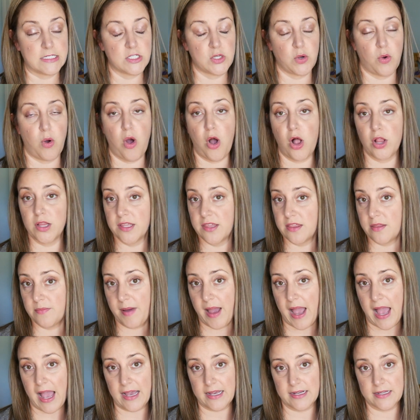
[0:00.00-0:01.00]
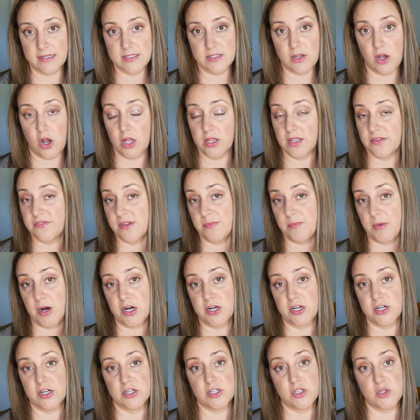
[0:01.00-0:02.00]
So all of the bags, all of the
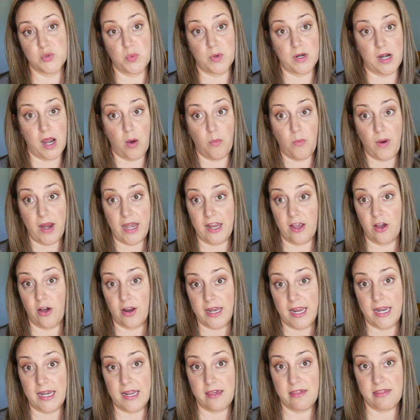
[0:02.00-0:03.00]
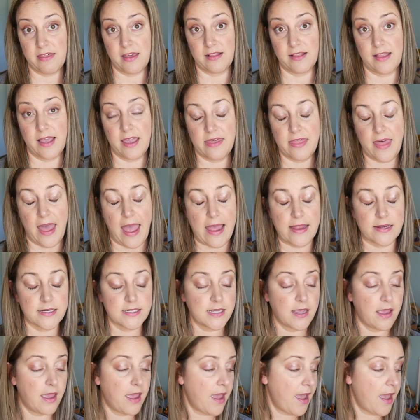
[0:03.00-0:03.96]
markers, we're not waiting on anything like that.